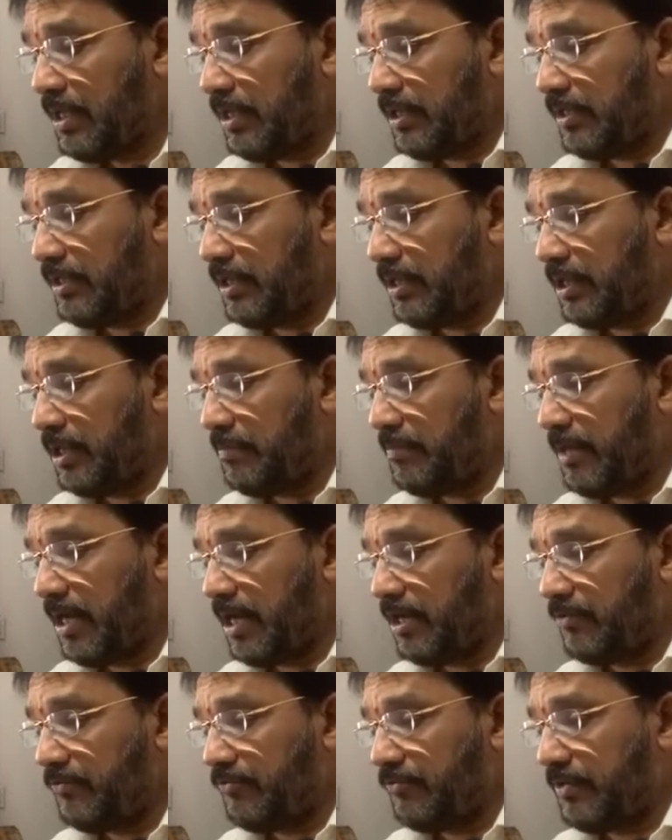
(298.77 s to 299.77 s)
the
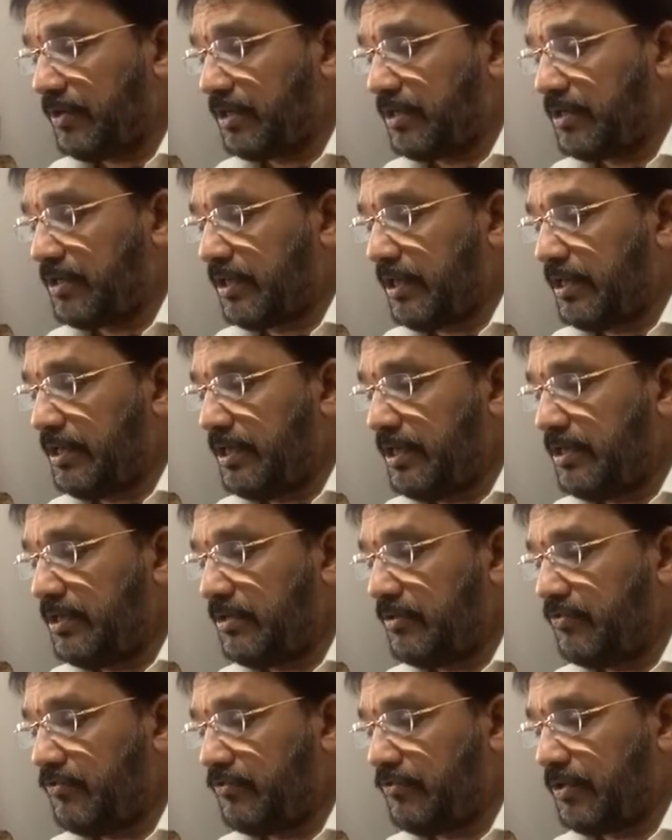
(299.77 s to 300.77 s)
demand for credit,
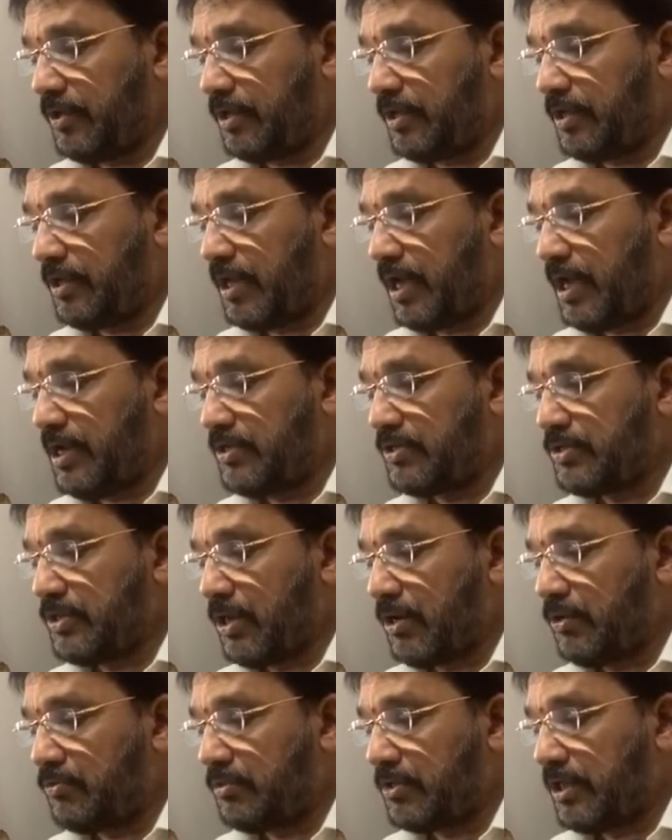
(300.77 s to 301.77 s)
for cash
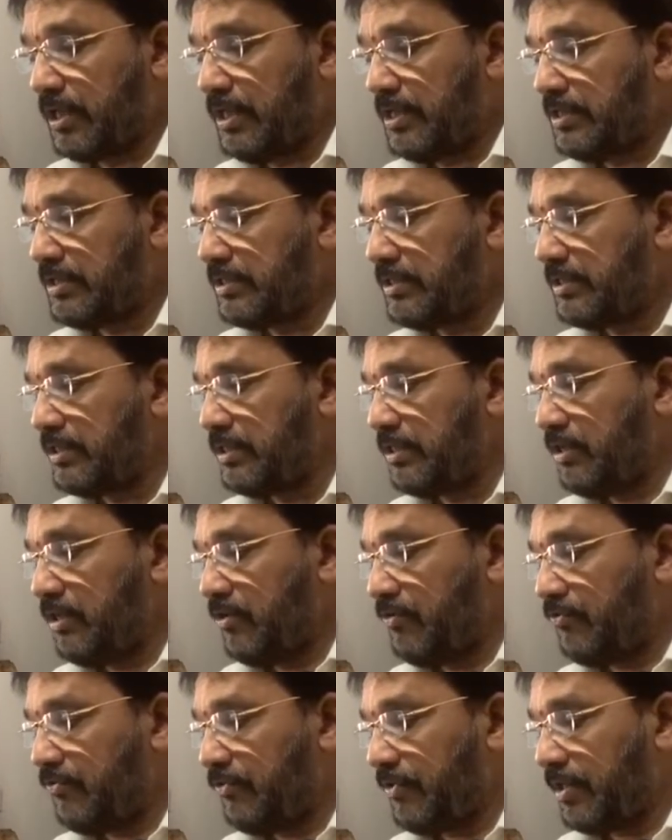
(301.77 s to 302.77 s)
outlays,
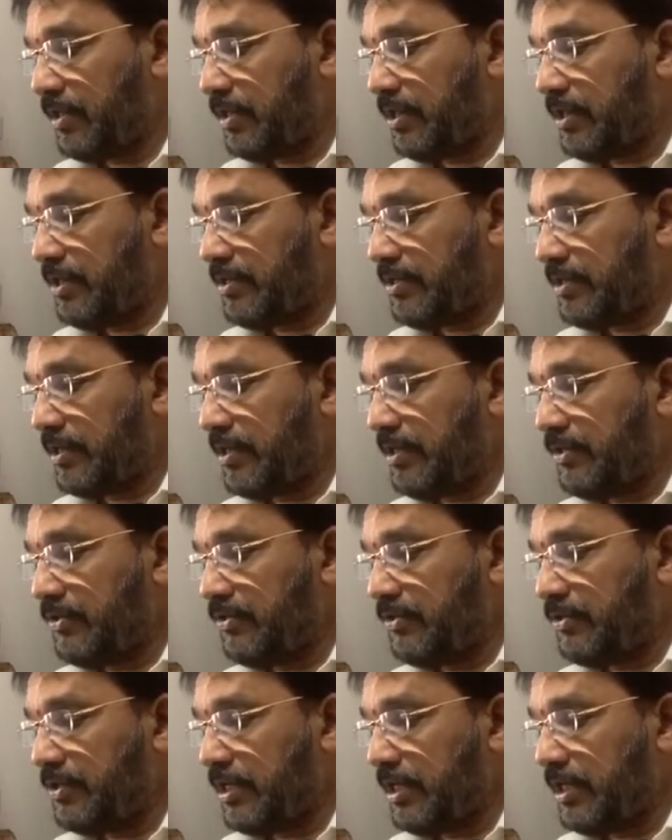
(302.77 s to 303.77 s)
for traditional